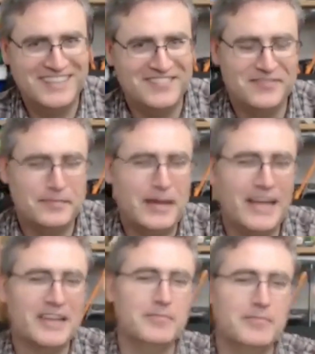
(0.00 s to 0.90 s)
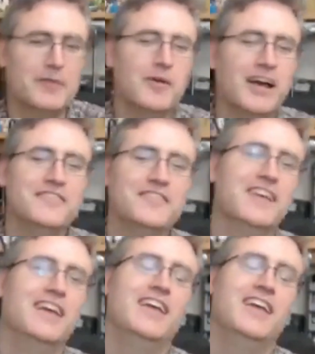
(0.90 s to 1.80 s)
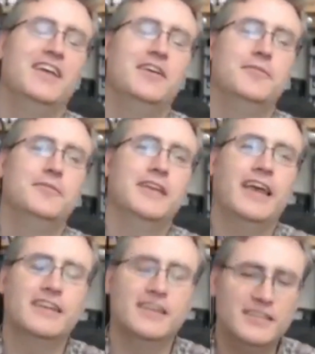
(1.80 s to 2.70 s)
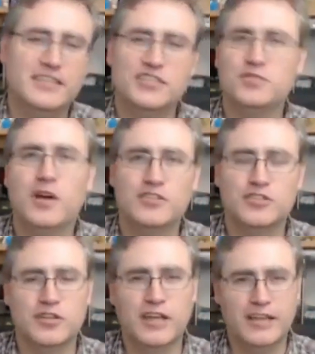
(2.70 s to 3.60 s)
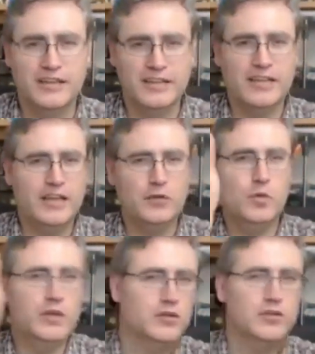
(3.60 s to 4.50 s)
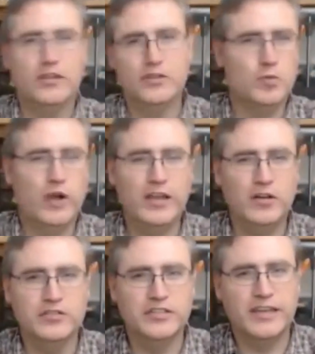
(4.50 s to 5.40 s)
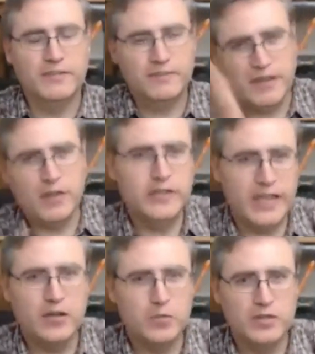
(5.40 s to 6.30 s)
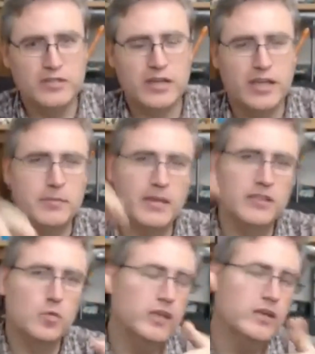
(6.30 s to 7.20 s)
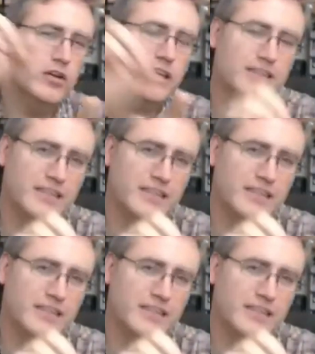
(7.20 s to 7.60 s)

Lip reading: My wife, we had a dishwasher and it kind of wiggled on the rails and it fell down one time and the wheel hit